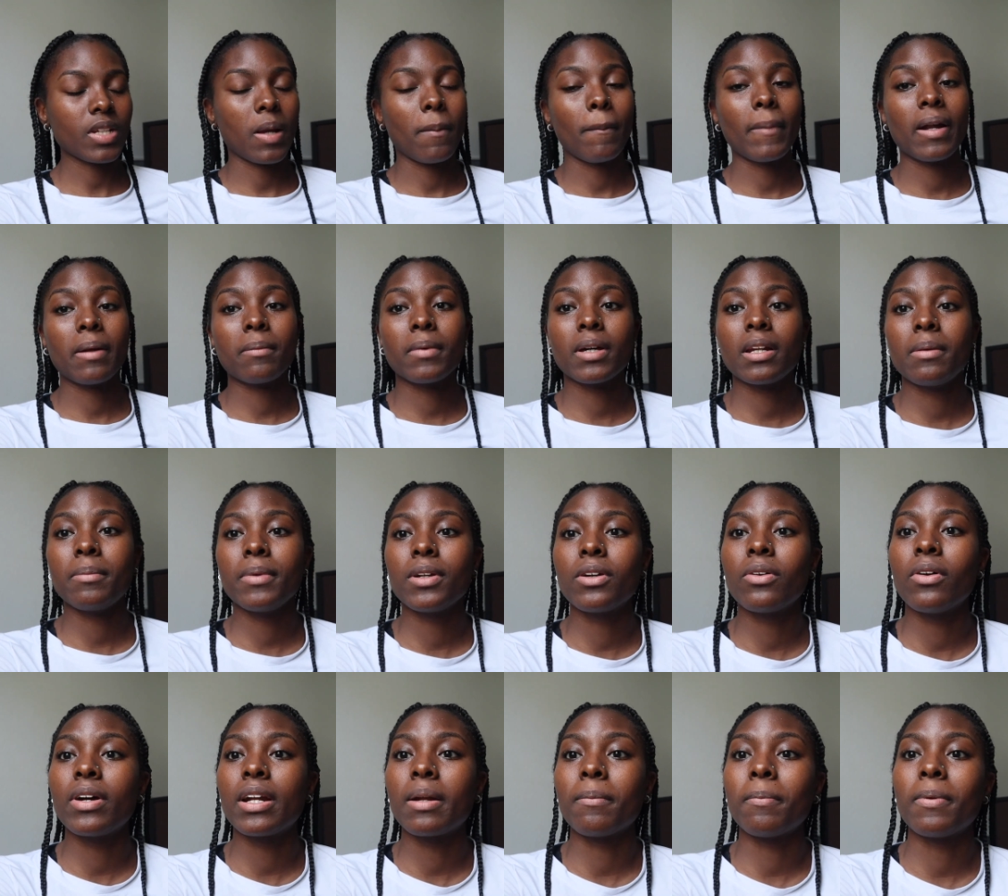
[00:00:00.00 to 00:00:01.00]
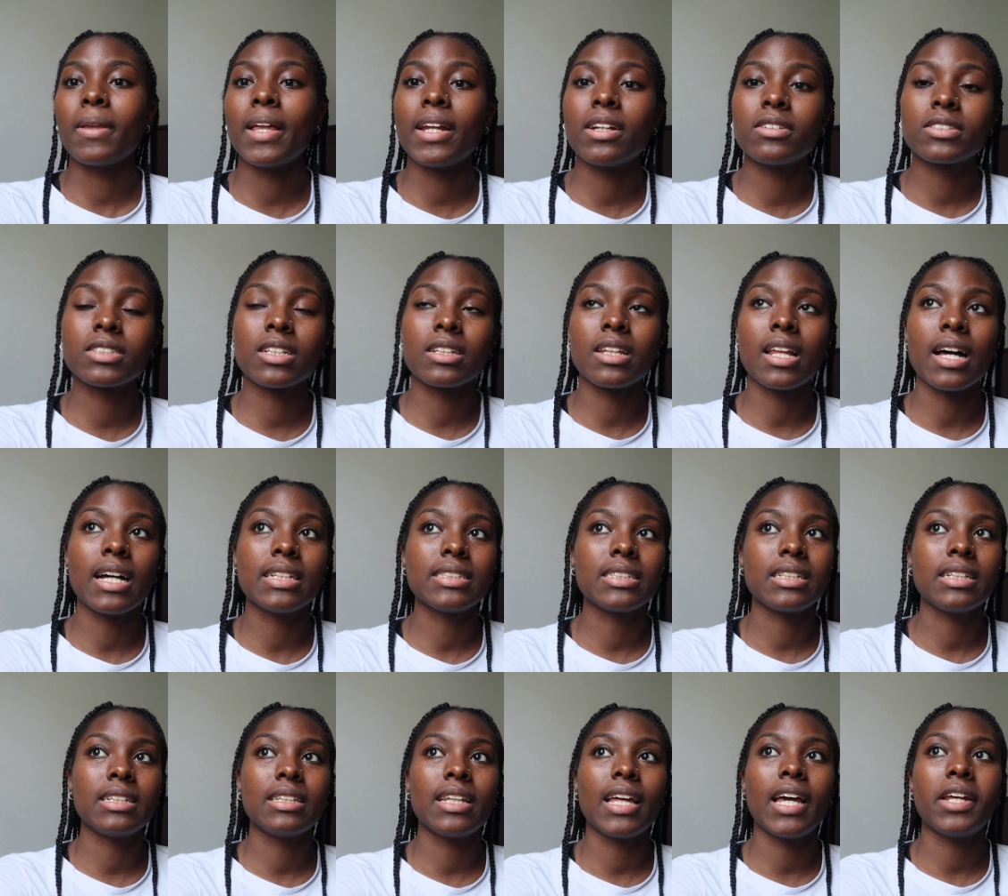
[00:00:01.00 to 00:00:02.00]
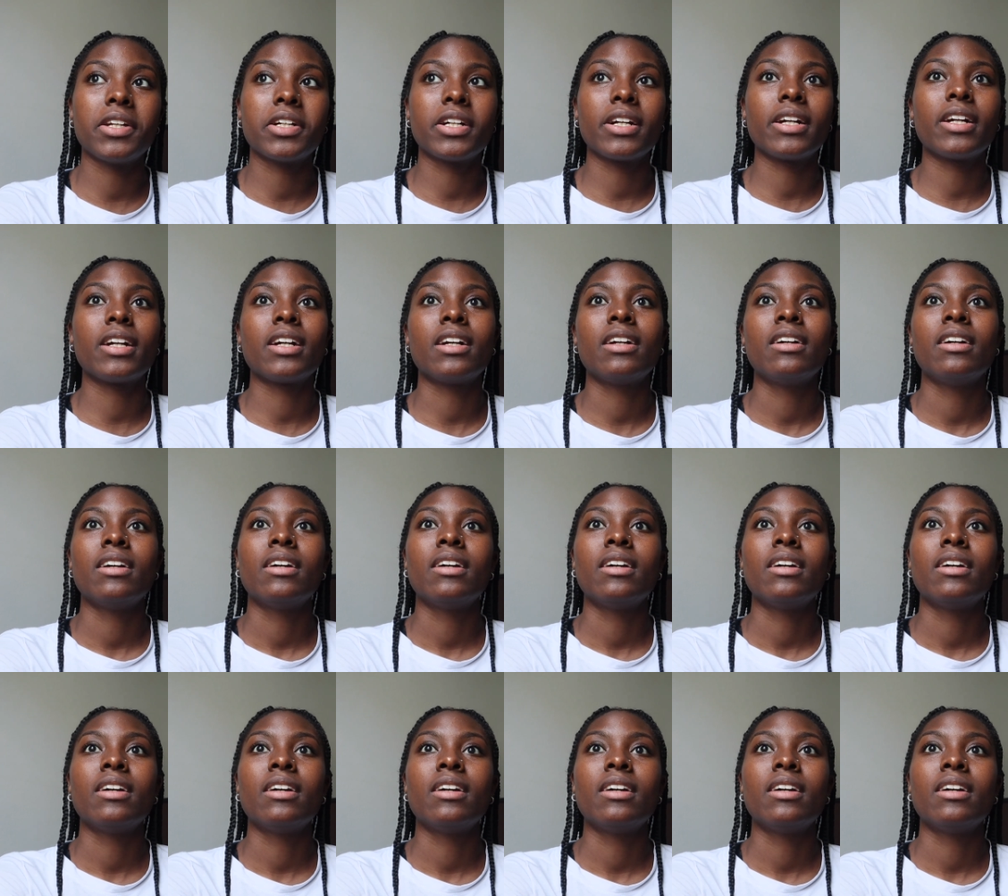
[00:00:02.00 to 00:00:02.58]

But I'm gonna be going to Plato's Closet later,